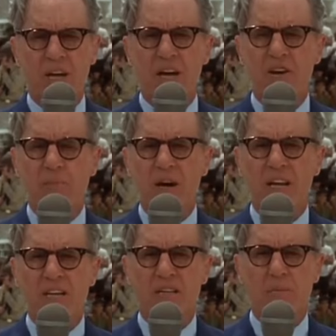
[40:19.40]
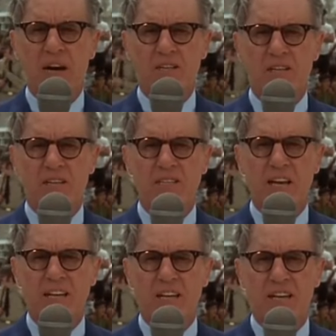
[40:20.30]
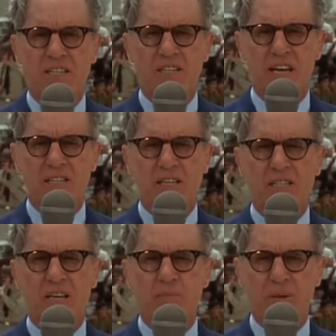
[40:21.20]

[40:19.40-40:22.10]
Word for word: And everybody is about as excited and tense as can